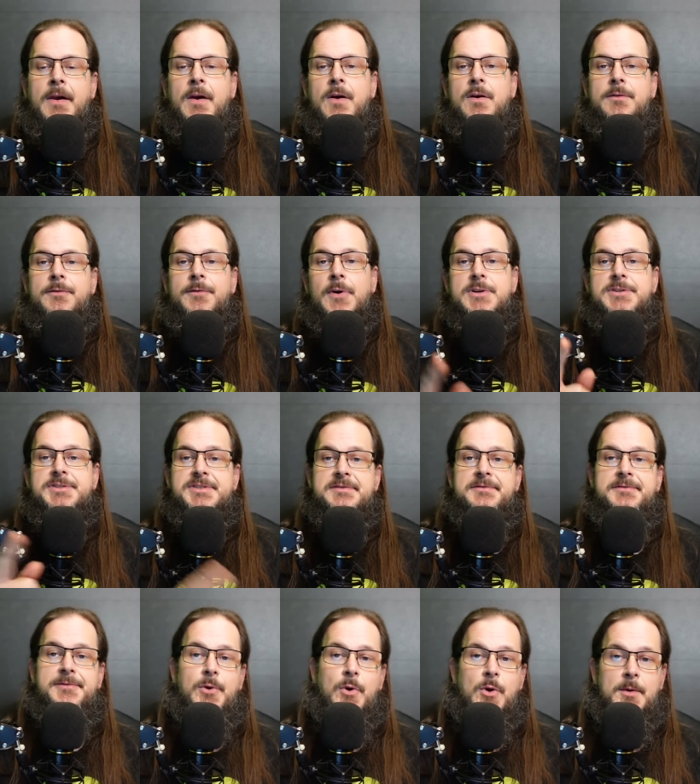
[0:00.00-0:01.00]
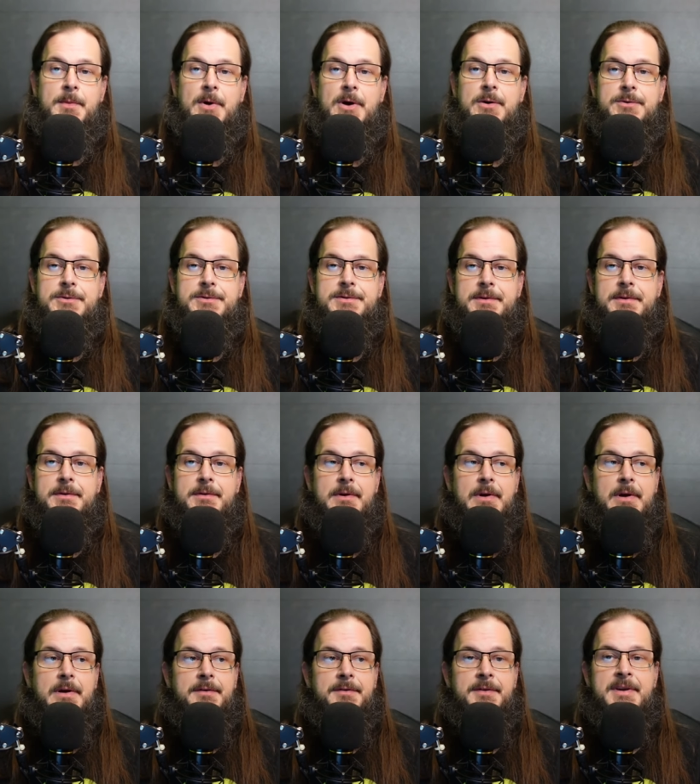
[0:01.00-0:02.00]
First and foremost,
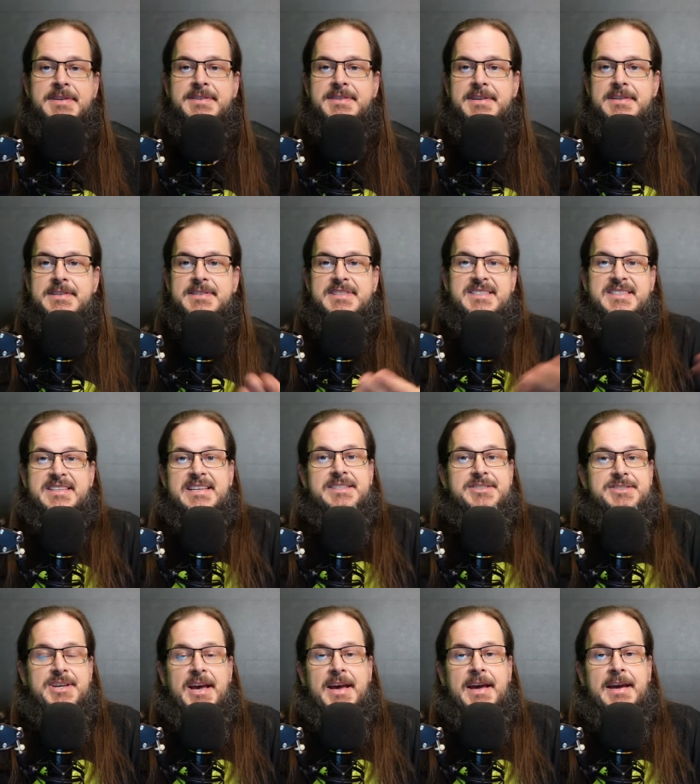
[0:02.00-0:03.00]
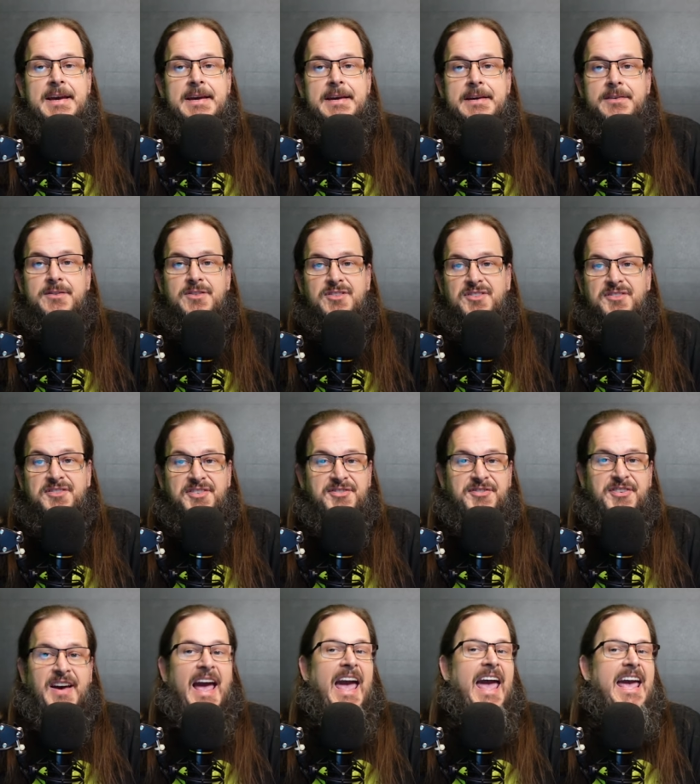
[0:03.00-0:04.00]
this is CJ
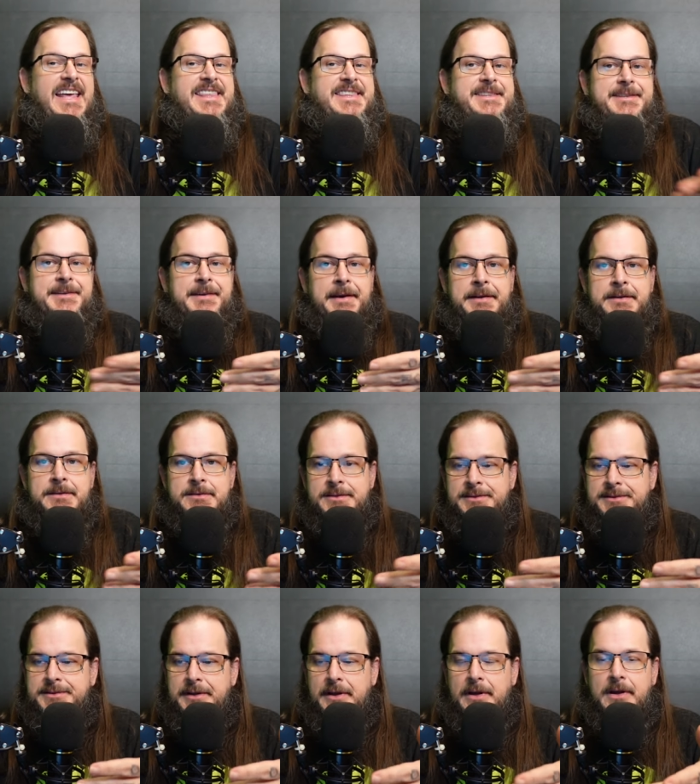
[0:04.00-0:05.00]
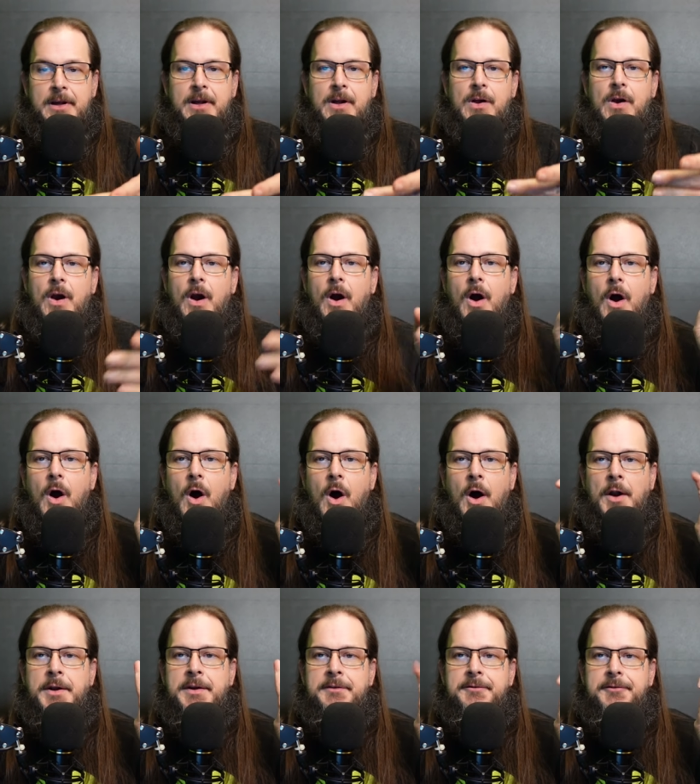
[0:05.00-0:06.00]
Faison's
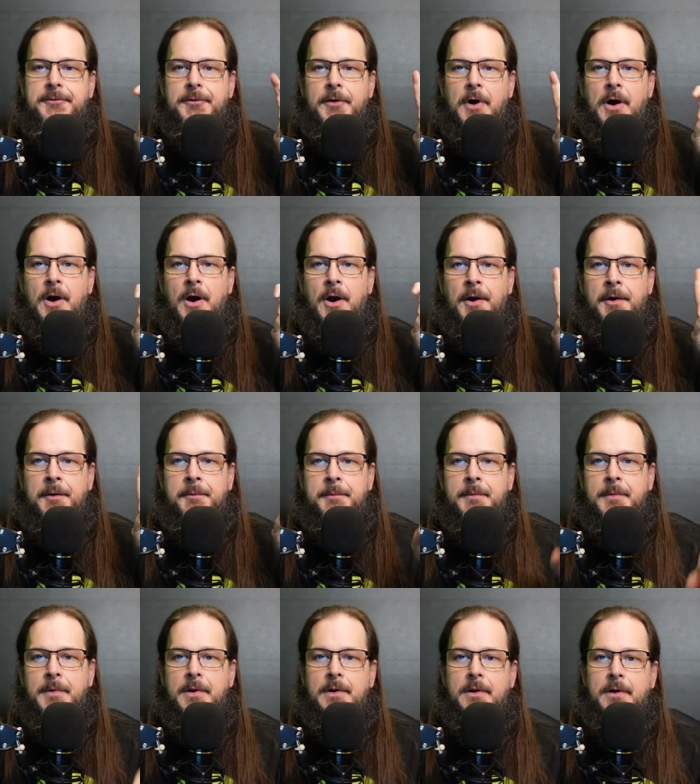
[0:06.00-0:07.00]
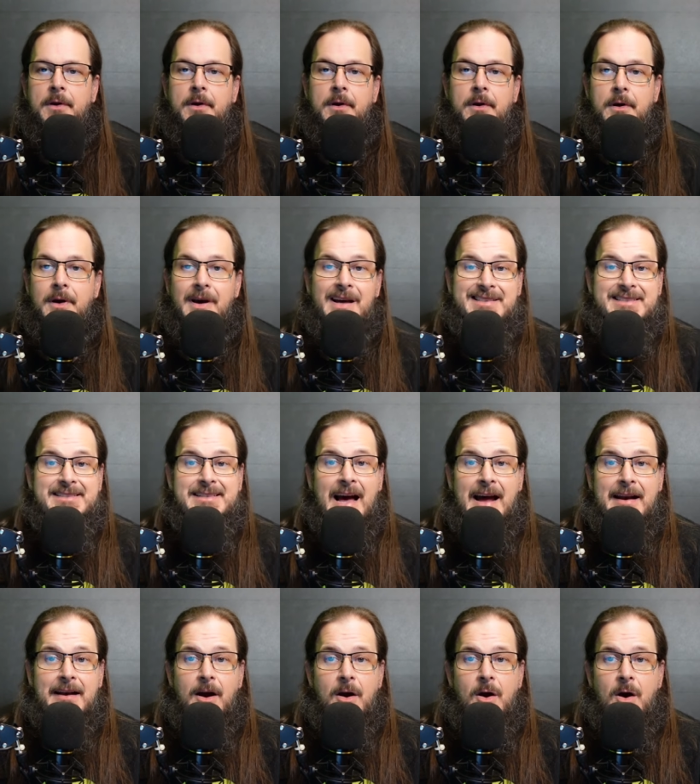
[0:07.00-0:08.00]
haunted farm. It's not
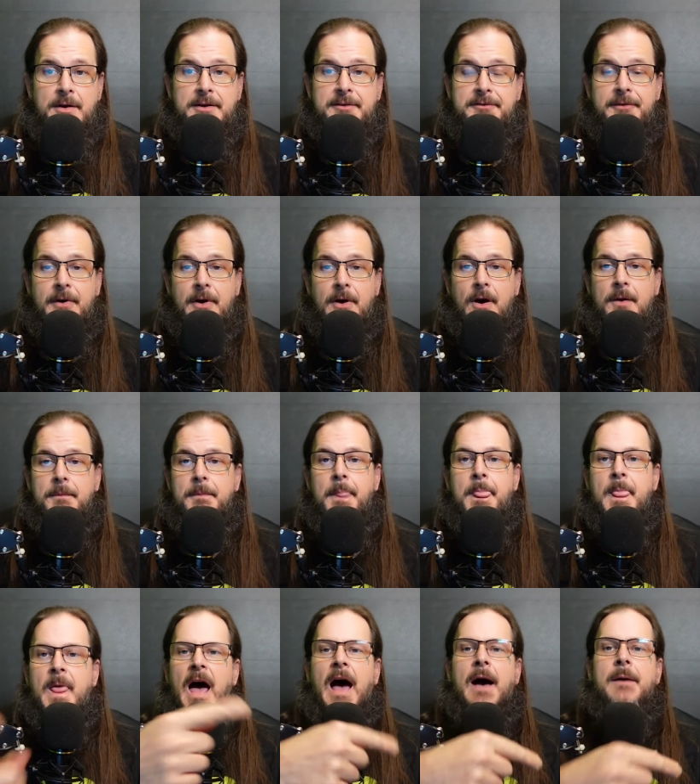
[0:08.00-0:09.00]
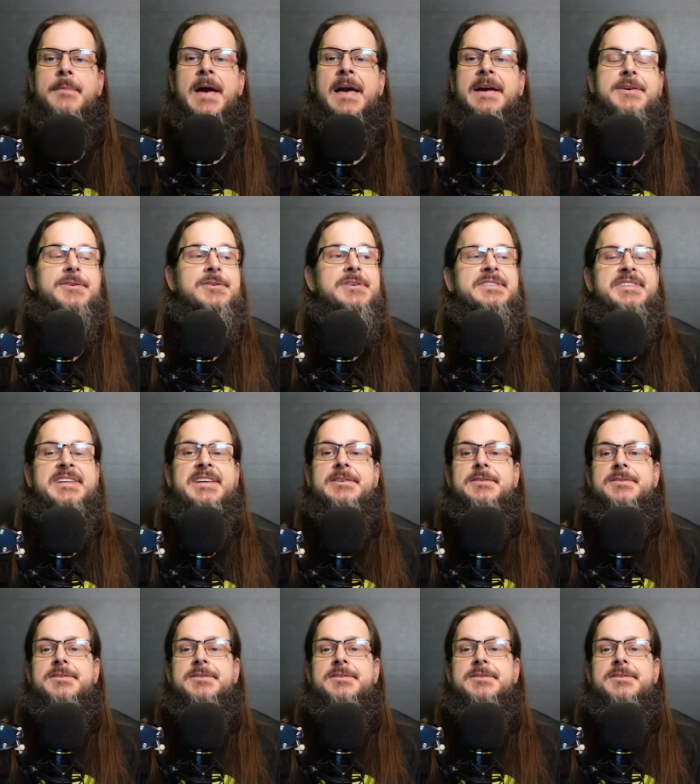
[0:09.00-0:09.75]
a haunted farm. I'll make you a deal.